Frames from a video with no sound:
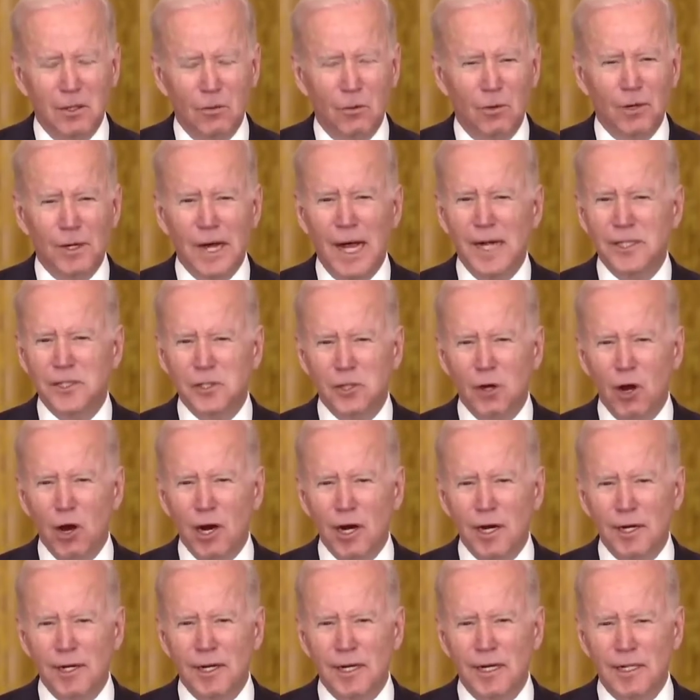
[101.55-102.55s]
We're not
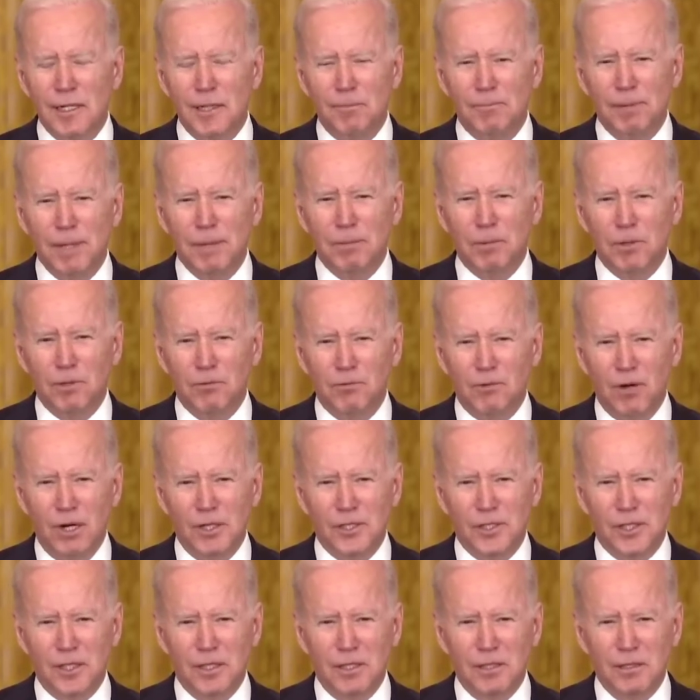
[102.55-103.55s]
targeting the people of
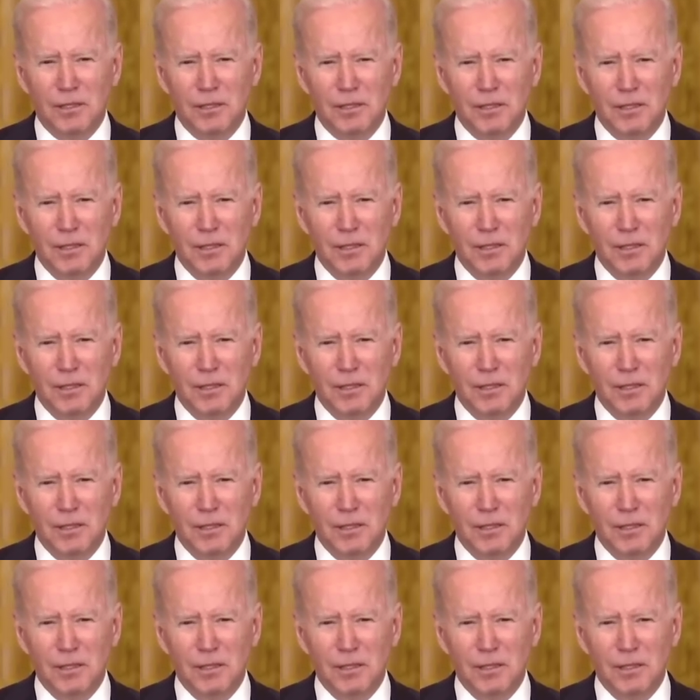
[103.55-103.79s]
Russia.